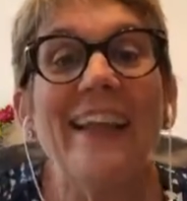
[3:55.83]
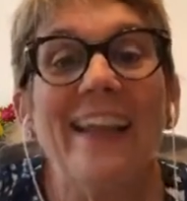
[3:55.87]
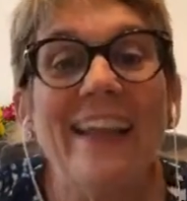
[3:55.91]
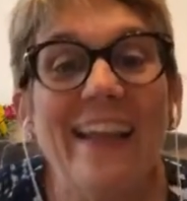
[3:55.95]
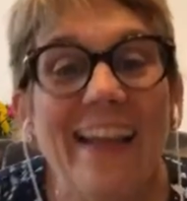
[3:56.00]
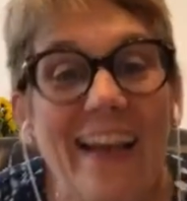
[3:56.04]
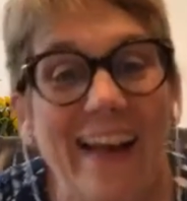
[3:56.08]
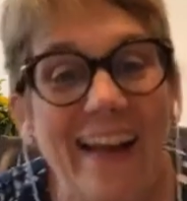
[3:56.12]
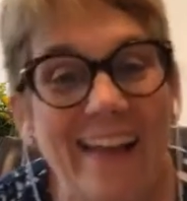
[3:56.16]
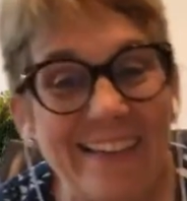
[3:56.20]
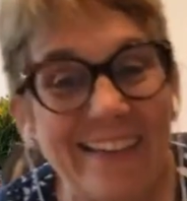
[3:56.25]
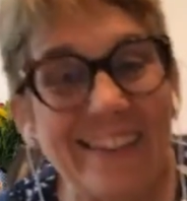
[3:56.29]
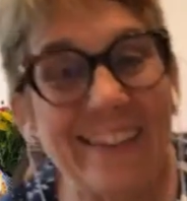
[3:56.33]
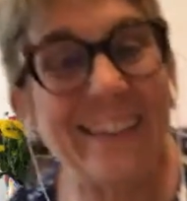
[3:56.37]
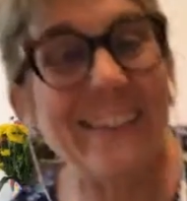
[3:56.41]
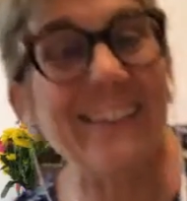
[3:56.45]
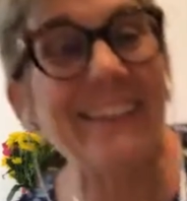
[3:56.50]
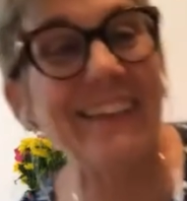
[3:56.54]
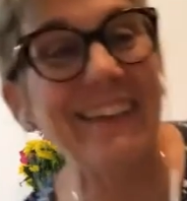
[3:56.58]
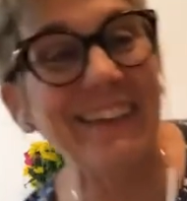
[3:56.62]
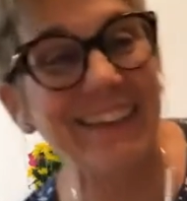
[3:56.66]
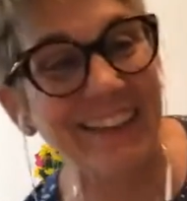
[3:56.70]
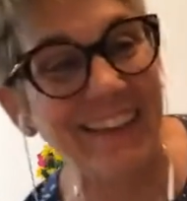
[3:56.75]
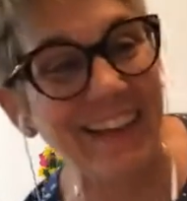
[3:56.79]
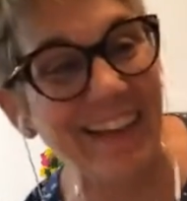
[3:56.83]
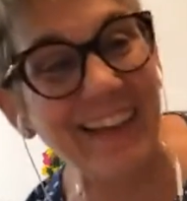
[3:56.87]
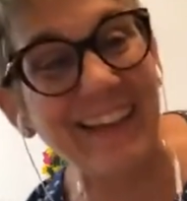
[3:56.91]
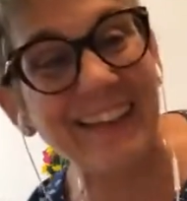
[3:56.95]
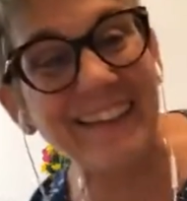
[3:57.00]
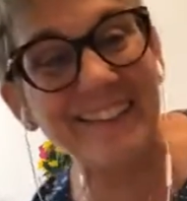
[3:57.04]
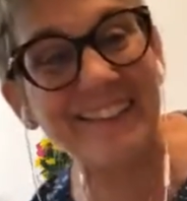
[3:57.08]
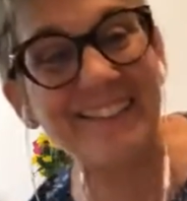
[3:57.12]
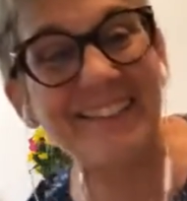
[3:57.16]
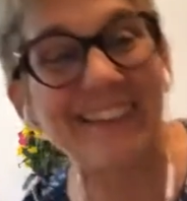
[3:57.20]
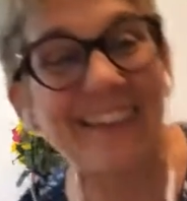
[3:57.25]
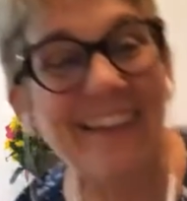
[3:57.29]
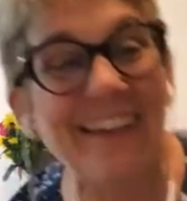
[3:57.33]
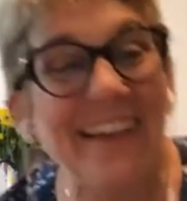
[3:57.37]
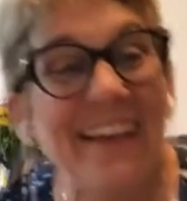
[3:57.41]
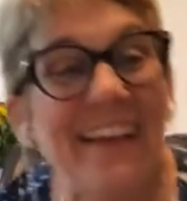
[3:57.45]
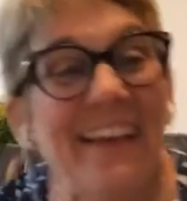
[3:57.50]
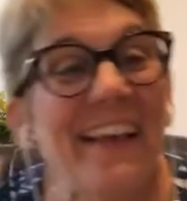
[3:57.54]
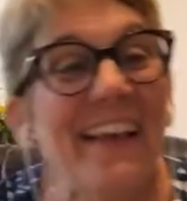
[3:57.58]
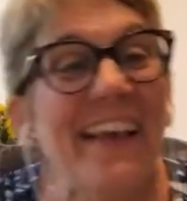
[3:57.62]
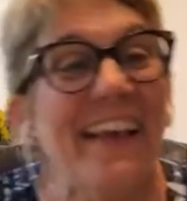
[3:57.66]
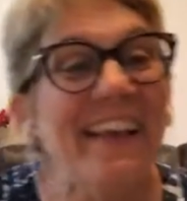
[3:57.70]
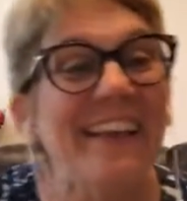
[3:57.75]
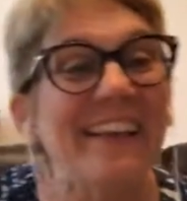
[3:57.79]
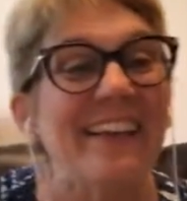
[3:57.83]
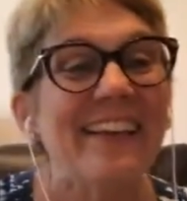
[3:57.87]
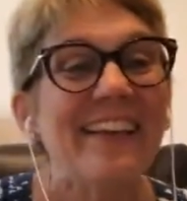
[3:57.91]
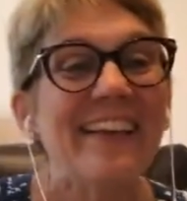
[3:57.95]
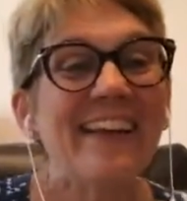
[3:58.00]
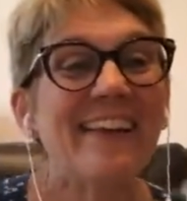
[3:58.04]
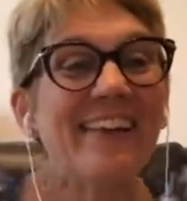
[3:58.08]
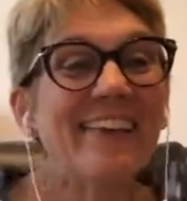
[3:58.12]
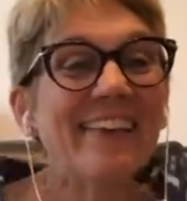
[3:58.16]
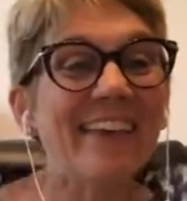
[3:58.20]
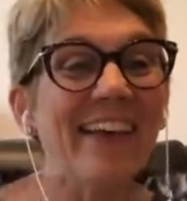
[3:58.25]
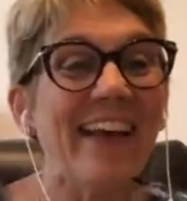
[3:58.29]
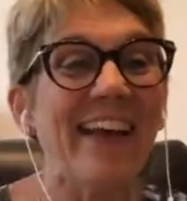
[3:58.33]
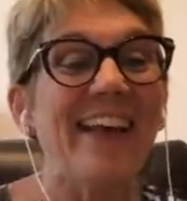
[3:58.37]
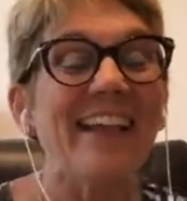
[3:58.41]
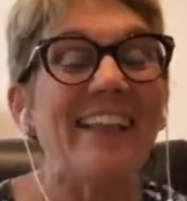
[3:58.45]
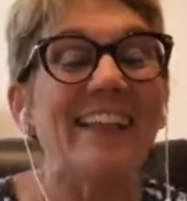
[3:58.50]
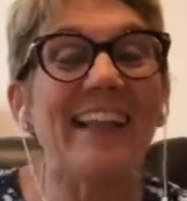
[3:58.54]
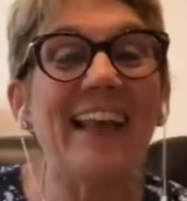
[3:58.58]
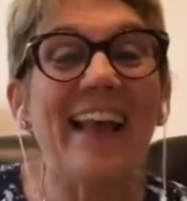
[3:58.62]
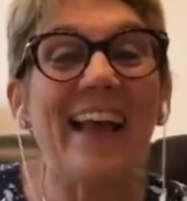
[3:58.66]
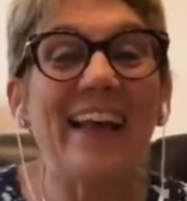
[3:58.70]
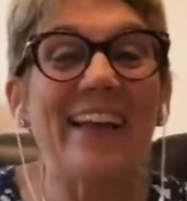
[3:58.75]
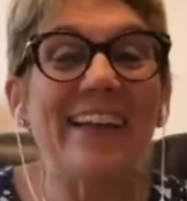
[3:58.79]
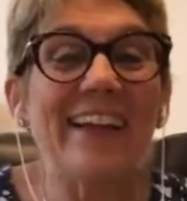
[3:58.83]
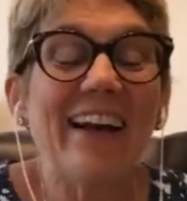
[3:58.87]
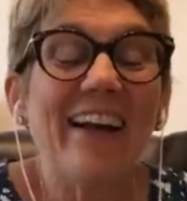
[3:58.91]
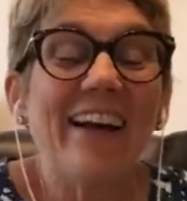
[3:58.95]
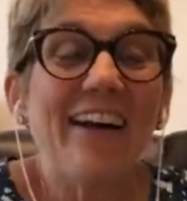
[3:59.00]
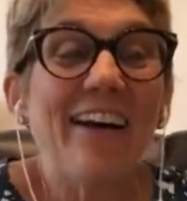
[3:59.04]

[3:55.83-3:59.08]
Yeah, good, Esther. That